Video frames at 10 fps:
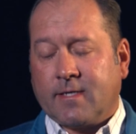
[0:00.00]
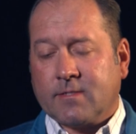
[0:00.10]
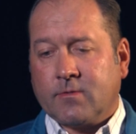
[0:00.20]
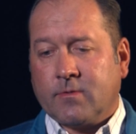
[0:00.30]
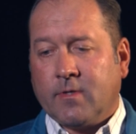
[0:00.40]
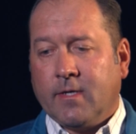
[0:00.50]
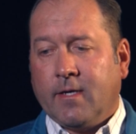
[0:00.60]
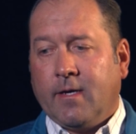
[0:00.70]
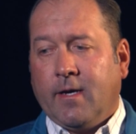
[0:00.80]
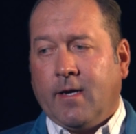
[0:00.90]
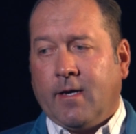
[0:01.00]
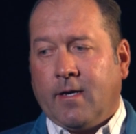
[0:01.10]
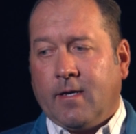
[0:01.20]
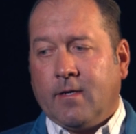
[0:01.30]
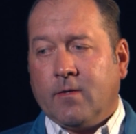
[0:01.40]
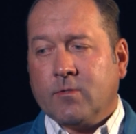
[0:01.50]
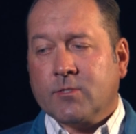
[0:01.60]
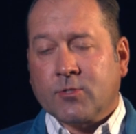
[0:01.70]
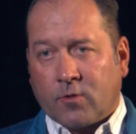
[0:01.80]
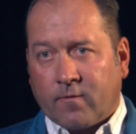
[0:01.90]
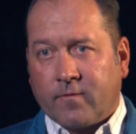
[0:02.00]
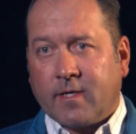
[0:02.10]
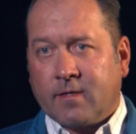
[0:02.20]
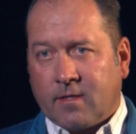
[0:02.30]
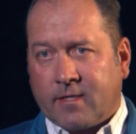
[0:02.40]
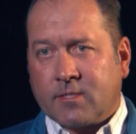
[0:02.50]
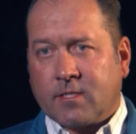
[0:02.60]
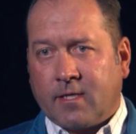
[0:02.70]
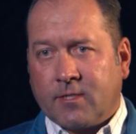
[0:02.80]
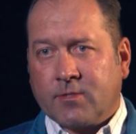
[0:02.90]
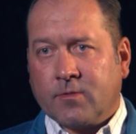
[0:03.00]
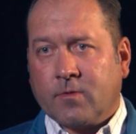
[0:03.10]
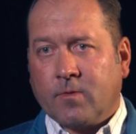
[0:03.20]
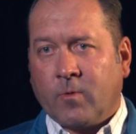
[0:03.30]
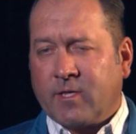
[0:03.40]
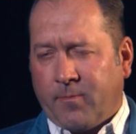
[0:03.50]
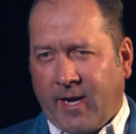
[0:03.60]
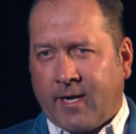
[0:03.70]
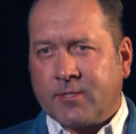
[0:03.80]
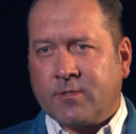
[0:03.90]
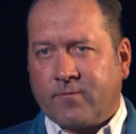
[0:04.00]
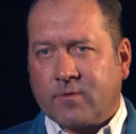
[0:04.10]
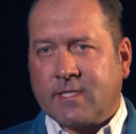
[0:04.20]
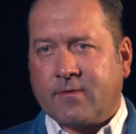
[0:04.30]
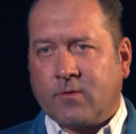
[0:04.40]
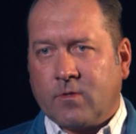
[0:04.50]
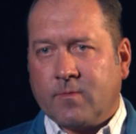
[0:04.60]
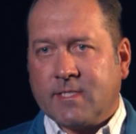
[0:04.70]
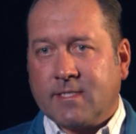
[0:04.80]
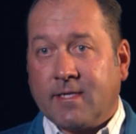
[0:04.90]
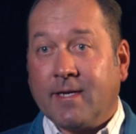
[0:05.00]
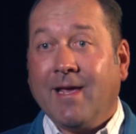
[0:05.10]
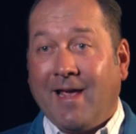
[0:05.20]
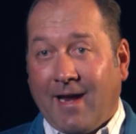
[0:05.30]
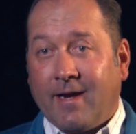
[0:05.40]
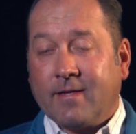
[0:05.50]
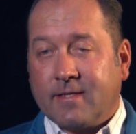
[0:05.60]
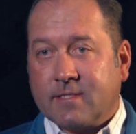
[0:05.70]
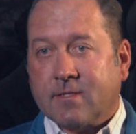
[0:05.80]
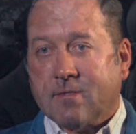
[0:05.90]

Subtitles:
High School. Served in the legislature with a passion for South Oklahoma City and this